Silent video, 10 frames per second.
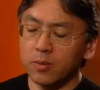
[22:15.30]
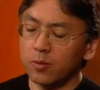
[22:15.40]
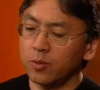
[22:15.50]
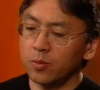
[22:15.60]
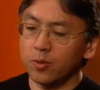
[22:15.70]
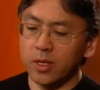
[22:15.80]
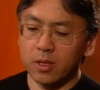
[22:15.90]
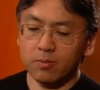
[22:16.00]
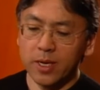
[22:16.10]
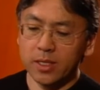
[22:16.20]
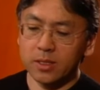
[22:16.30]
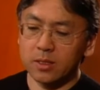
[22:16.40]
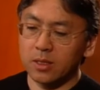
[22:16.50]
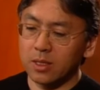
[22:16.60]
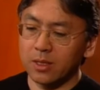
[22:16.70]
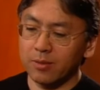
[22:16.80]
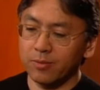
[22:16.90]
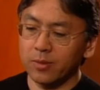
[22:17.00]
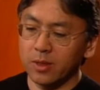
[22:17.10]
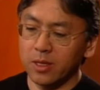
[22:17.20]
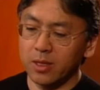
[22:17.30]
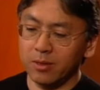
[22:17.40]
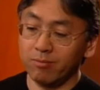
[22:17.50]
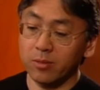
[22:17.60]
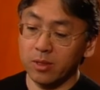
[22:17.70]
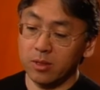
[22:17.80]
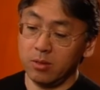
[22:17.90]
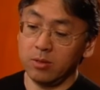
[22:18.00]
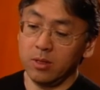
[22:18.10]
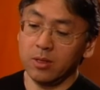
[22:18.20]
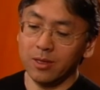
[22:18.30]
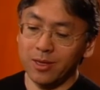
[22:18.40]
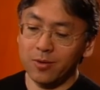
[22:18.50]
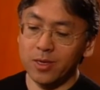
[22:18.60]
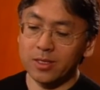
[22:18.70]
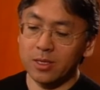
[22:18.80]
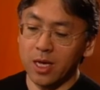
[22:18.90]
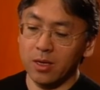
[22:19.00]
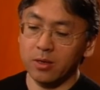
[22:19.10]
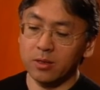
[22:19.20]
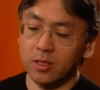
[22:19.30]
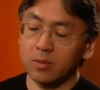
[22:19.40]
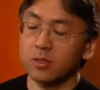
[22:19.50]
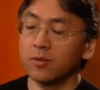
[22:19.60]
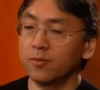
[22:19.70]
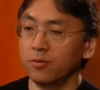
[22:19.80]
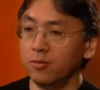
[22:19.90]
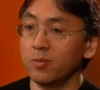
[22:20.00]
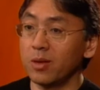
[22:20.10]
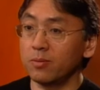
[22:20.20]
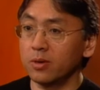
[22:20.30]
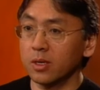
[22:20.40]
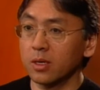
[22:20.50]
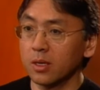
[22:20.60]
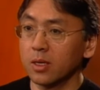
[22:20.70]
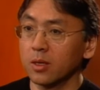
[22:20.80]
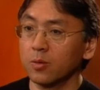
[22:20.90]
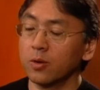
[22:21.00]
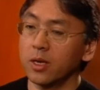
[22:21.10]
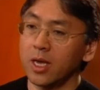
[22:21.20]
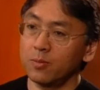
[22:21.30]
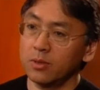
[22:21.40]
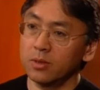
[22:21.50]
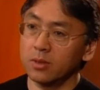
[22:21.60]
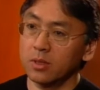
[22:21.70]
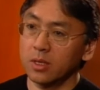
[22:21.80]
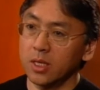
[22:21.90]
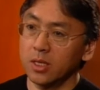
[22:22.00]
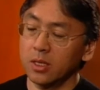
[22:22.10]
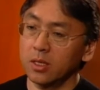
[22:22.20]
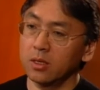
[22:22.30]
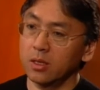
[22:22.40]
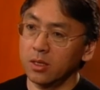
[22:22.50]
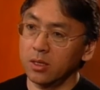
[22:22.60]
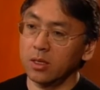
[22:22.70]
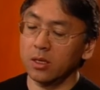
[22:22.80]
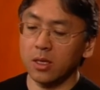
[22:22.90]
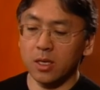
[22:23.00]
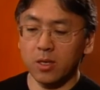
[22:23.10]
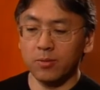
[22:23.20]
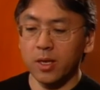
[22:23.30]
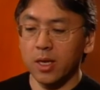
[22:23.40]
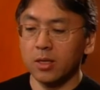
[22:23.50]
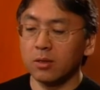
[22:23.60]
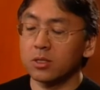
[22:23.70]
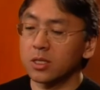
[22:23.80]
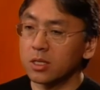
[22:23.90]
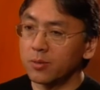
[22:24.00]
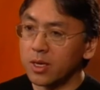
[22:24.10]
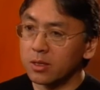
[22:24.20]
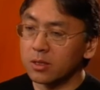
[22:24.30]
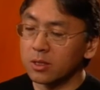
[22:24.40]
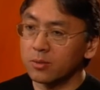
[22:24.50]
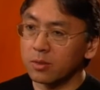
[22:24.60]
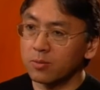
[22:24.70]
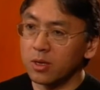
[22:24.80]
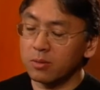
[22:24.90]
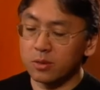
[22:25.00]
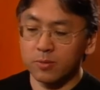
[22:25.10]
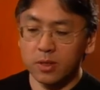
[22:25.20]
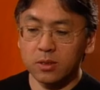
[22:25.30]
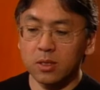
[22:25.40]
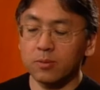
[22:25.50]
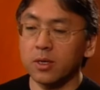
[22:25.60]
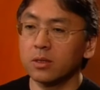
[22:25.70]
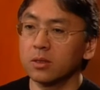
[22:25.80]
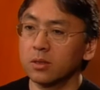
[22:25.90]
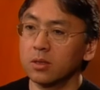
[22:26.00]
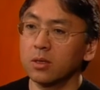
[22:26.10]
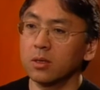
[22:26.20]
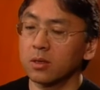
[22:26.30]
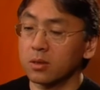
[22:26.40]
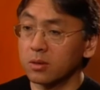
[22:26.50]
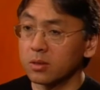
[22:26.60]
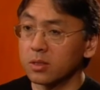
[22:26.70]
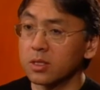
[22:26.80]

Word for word: I mean, we're the best that, that, that, there is now in terms of remembering what happened. In, in, uh, um, not just about the atomic bombs, but you know, about the, the Holocaust, the